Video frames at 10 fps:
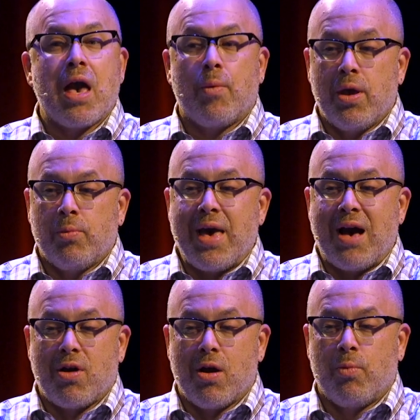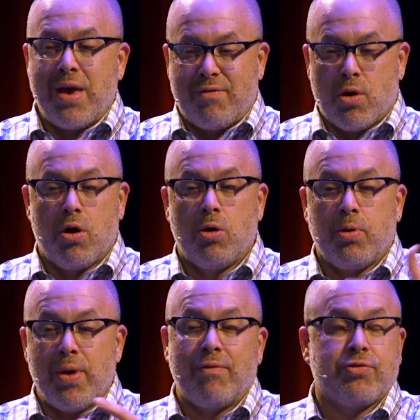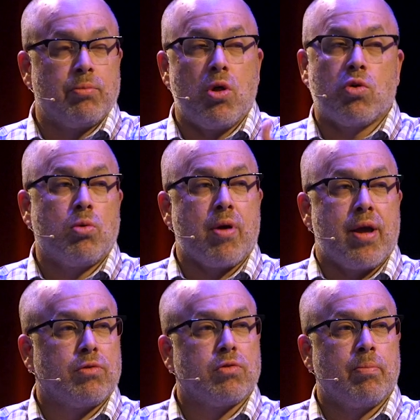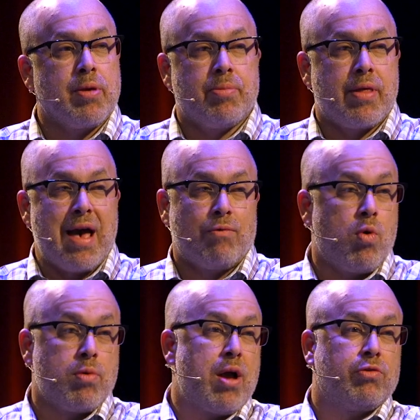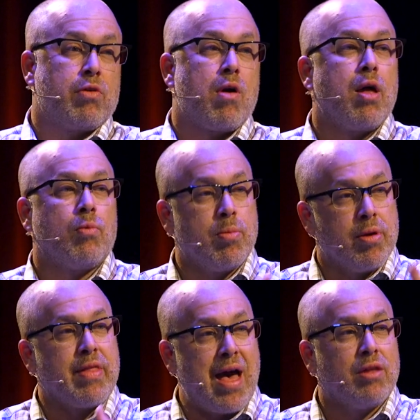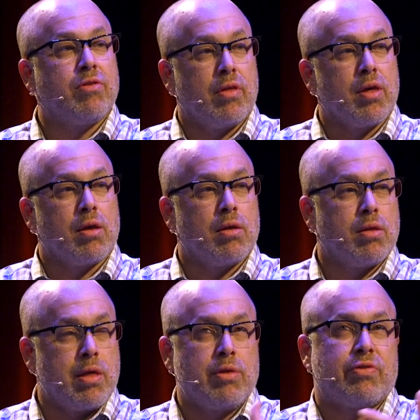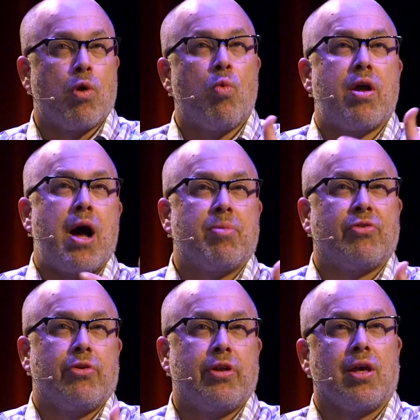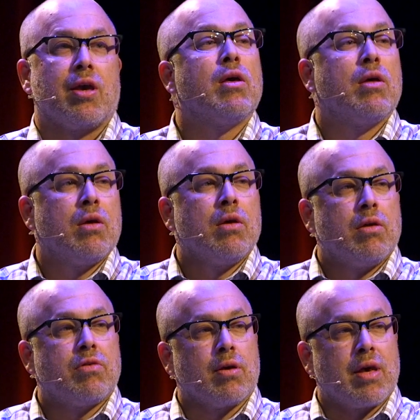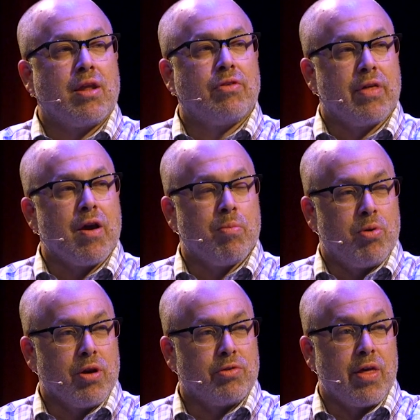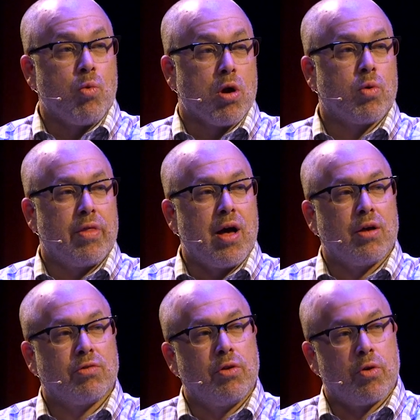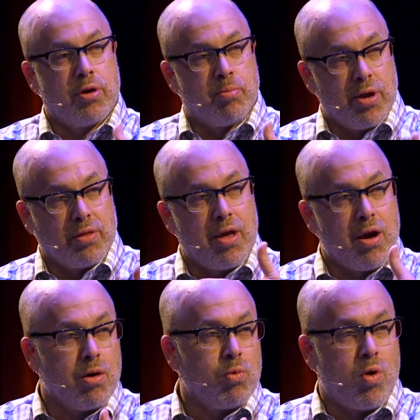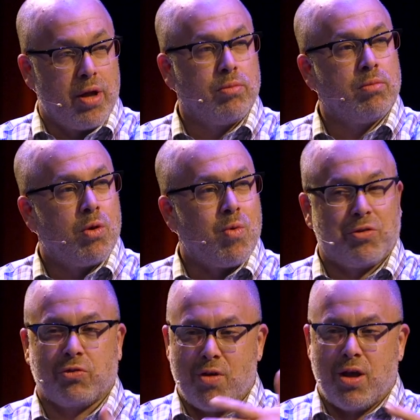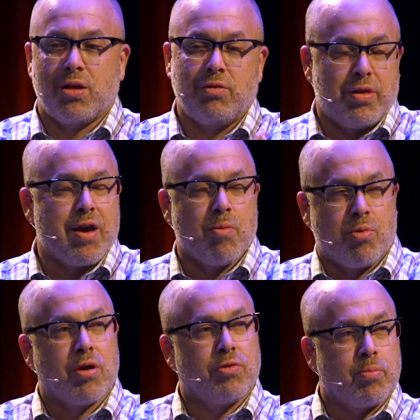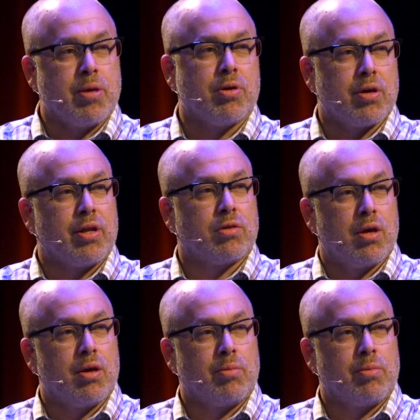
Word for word: Yeah, we have our own, but we have some local brands, some people that have one restaurant, and we bring that into the, it's their one opportunity to get into the airport. So they work with us in order to bring their one restaurant into the airport so people could